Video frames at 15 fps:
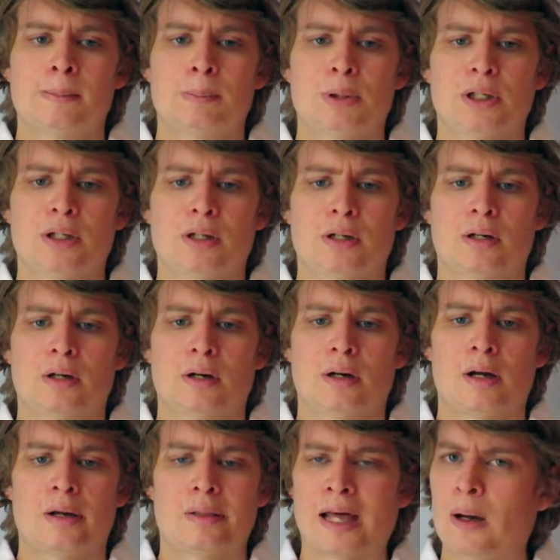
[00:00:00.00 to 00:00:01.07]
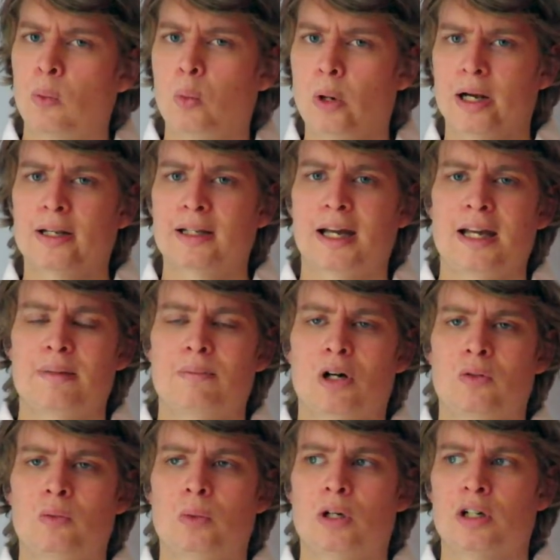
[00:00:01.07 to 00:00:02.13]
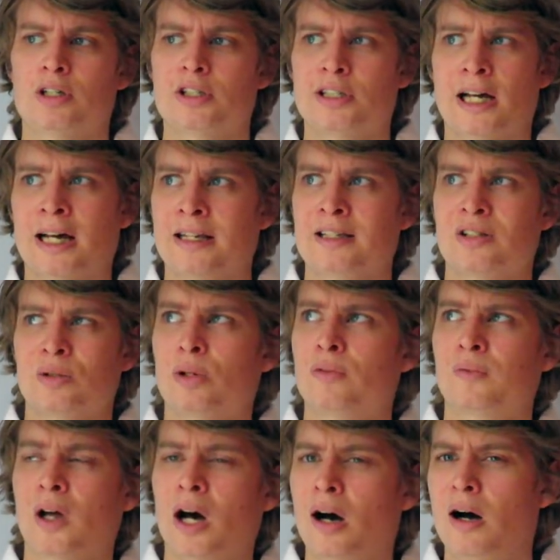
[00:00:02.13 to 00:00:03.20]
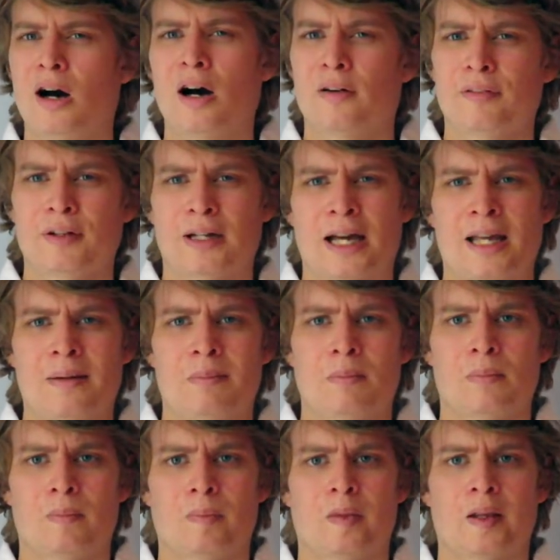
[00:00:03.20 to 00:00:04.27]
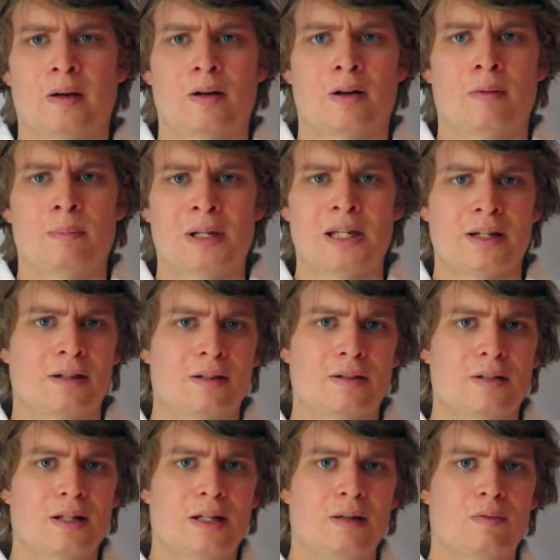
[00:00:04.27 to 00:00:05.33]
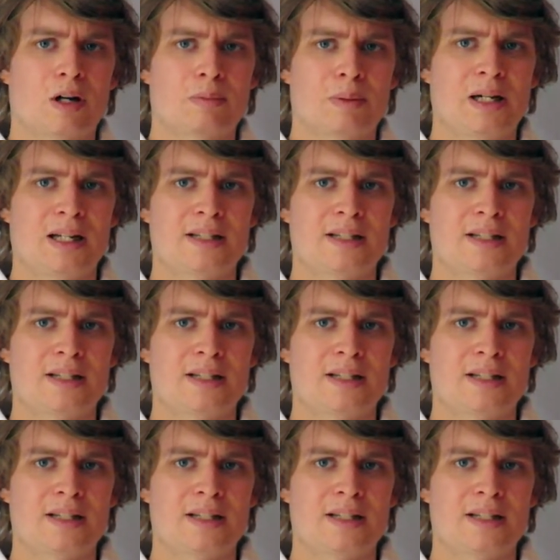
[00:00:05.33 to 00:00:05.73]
But that one game I've watched and sort of the half a game uh, beginning of the rugby